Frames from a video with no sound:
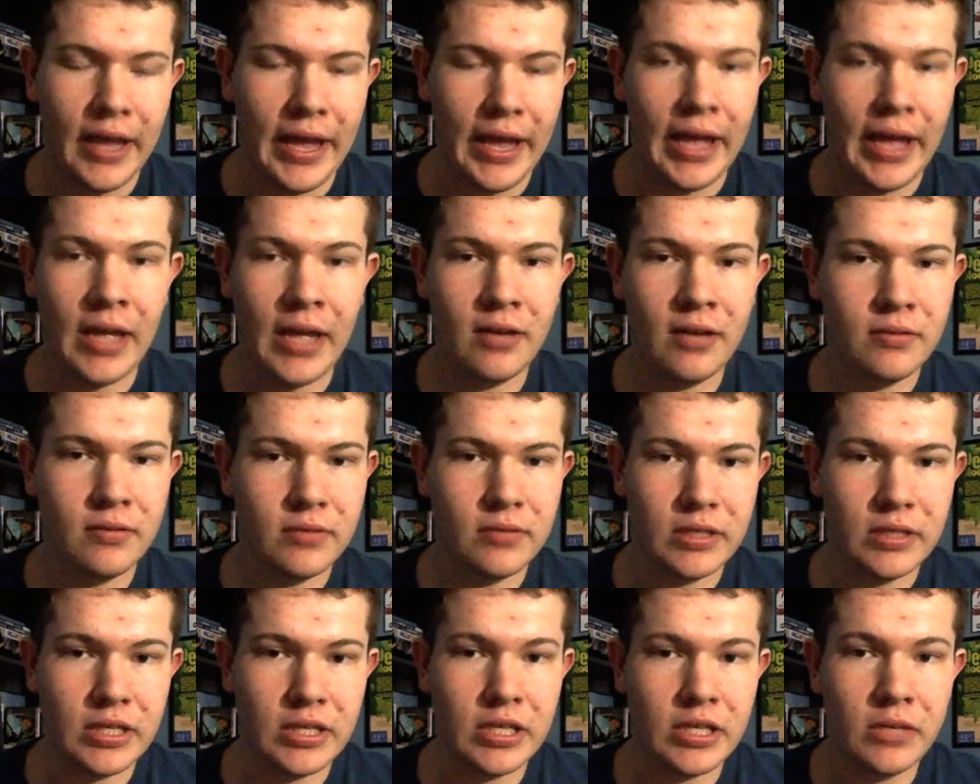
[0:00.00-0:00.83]
and
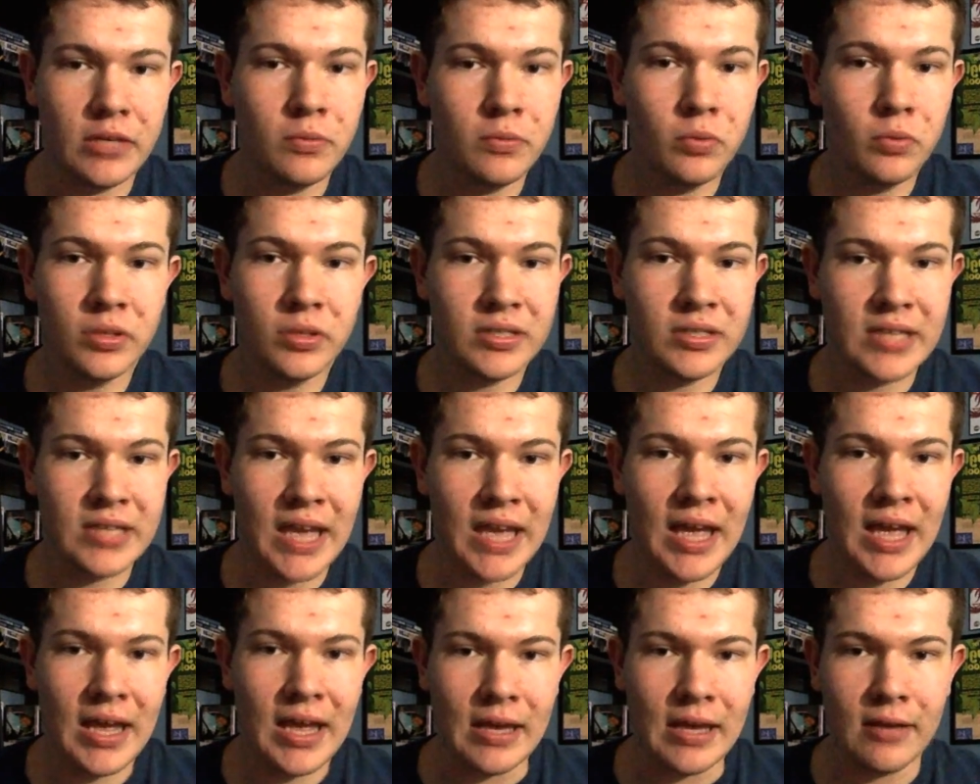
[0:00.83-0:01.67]
he was
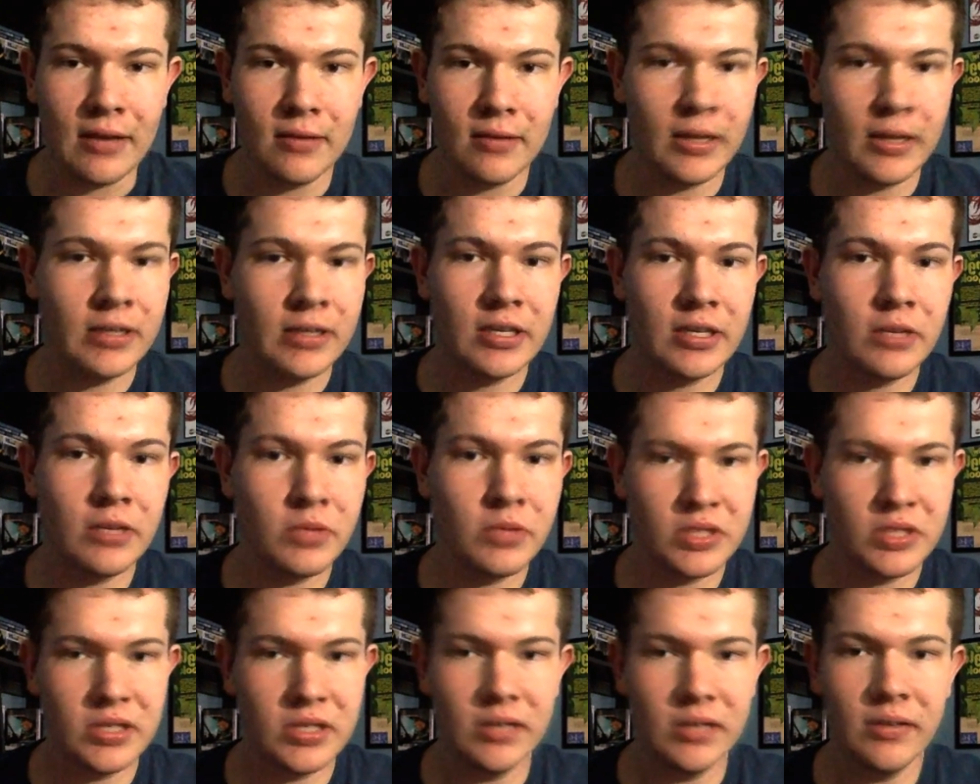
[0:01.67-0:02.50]
gay, and he
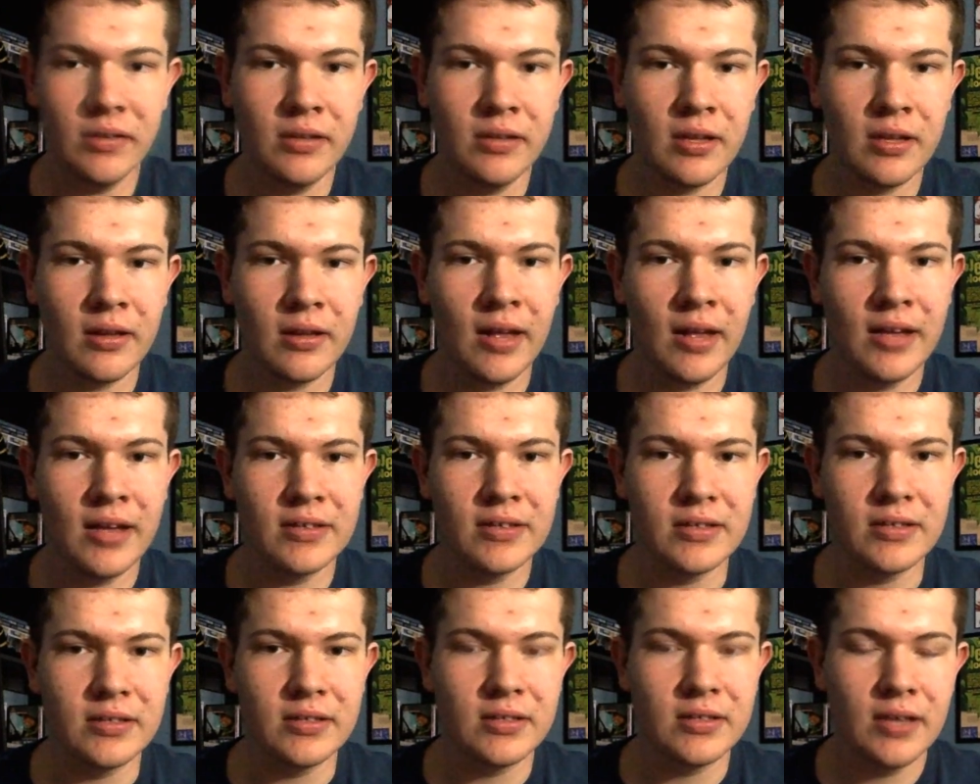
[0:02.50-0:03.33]
was still in the
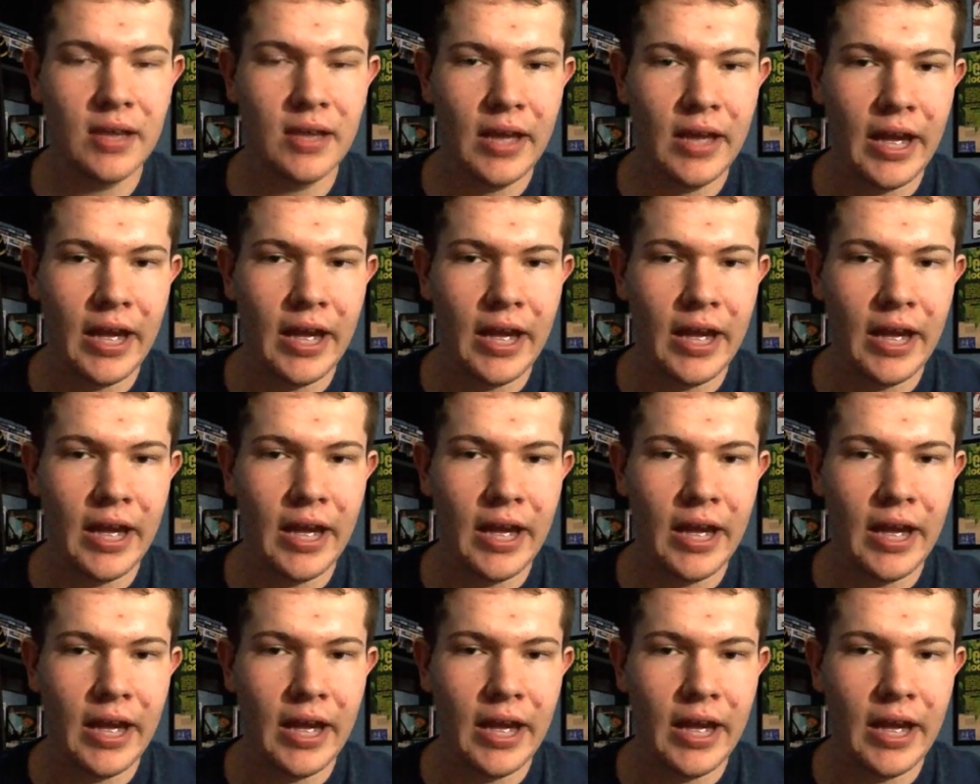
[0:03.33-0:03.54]
closet.